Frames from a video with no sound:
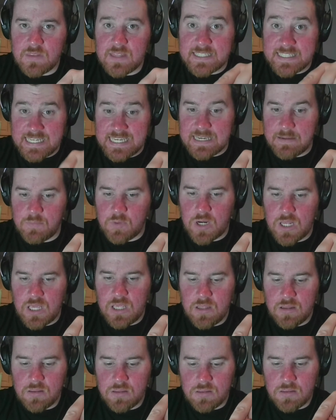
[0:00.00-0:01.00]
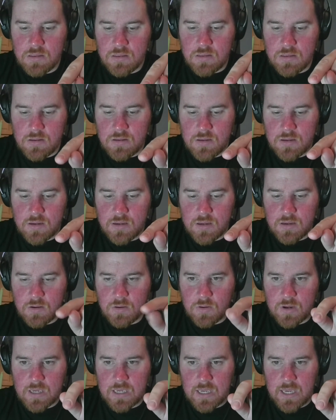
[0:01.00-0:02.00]
ticket money.
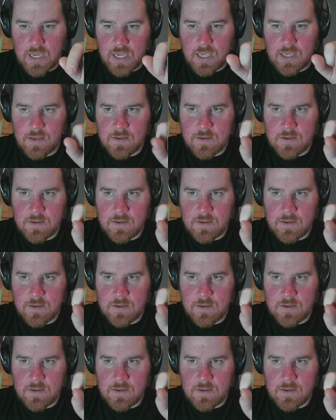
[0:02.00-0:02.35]
Okay,